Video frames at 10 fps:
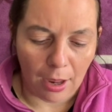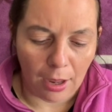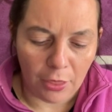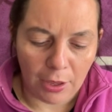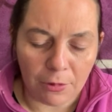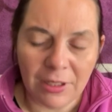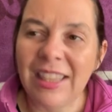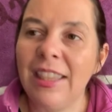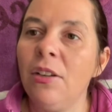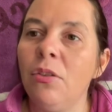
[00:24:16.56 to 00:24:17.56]
There was a
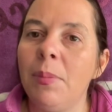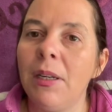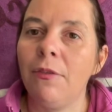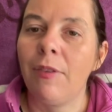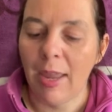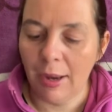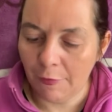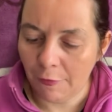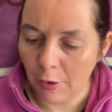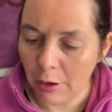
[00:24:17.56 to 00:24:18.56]
little bit of a
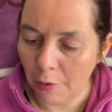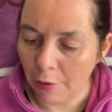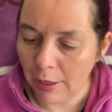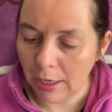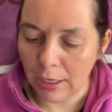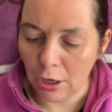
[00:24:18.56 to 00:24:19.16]
florally